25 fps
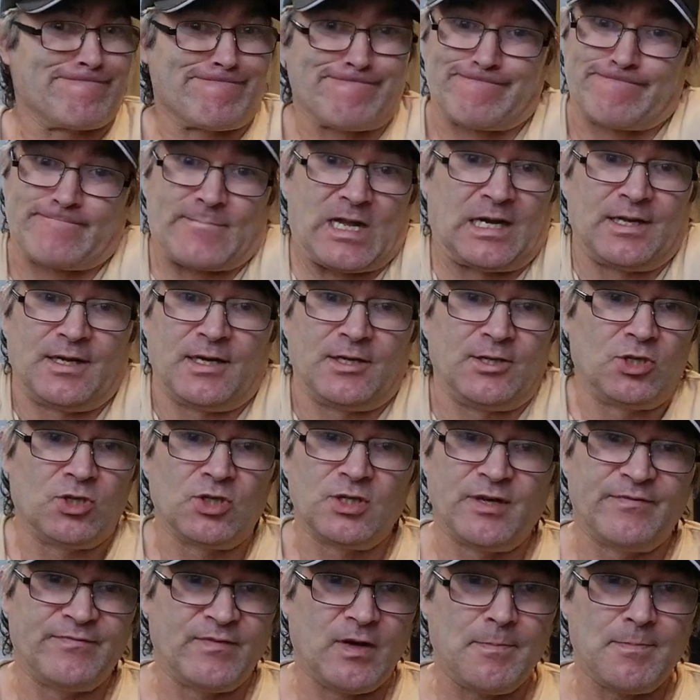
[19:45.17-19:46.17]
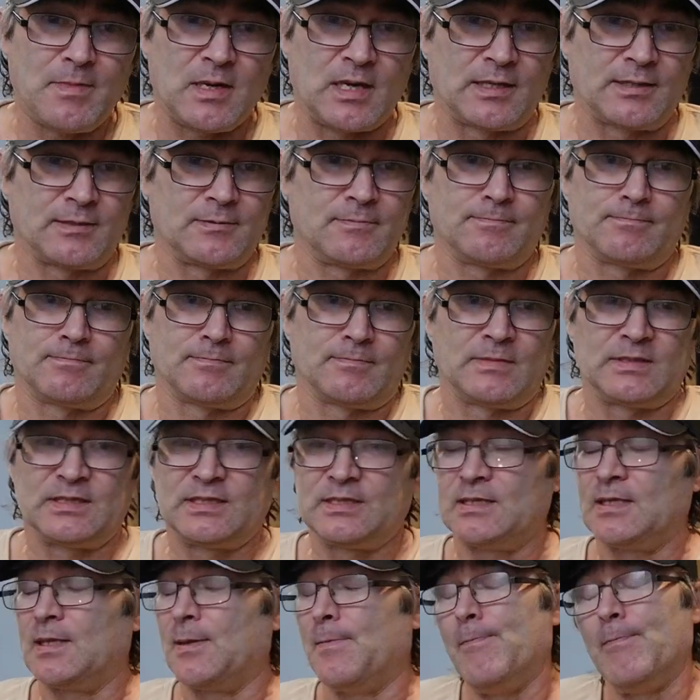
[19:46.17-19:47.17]
and then you'll give up on it.
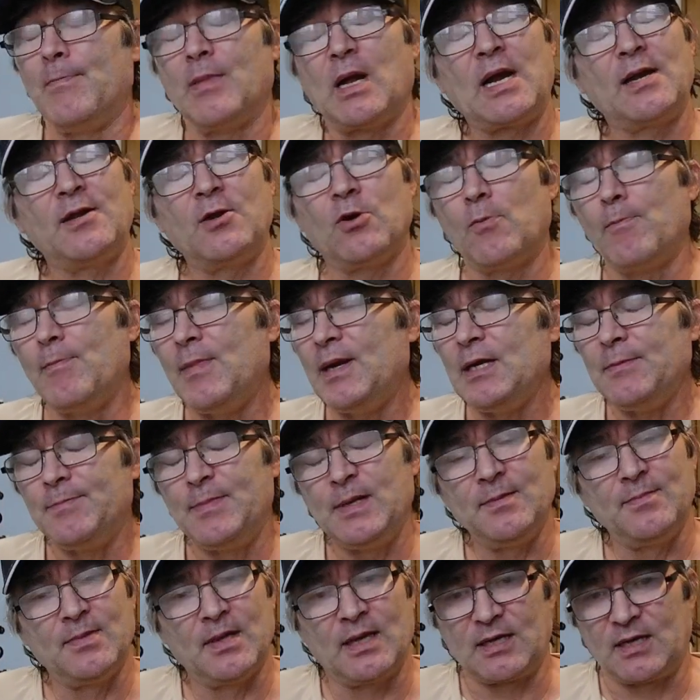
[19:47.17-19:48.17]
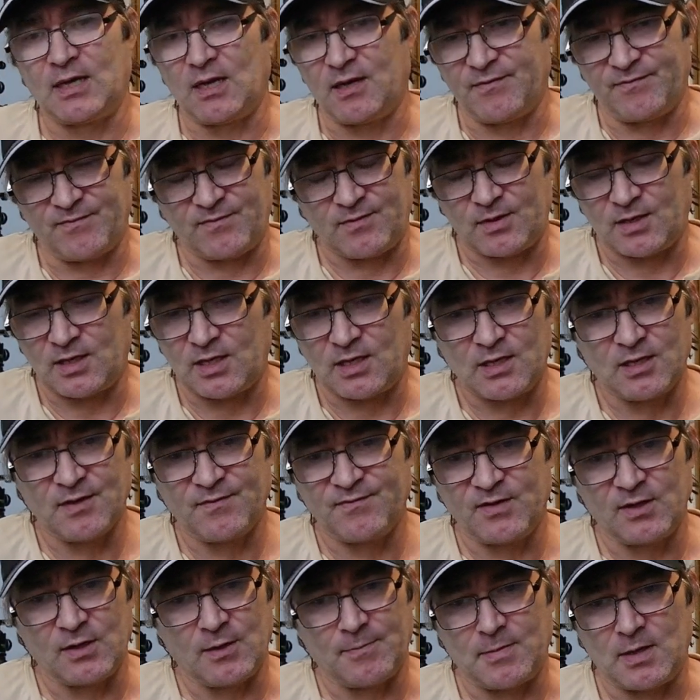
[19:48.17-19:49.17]
And I know many people that
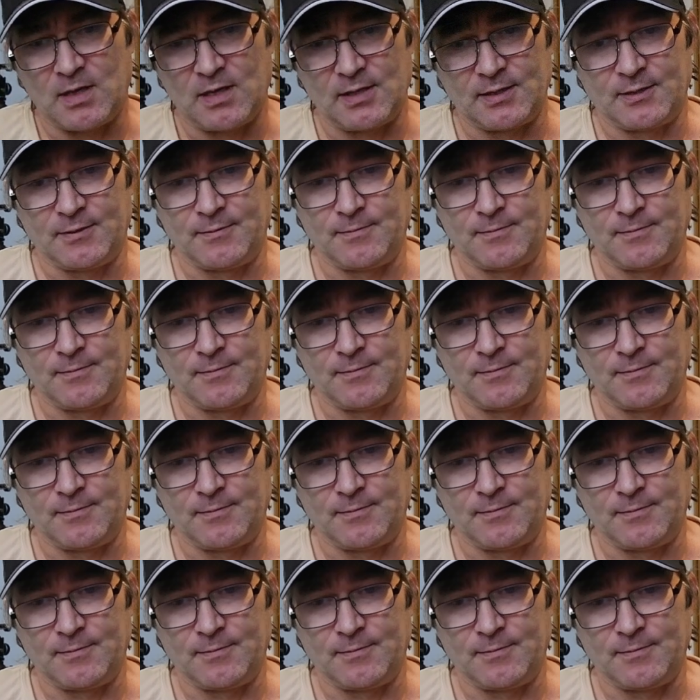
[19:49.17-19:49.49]
given up on it.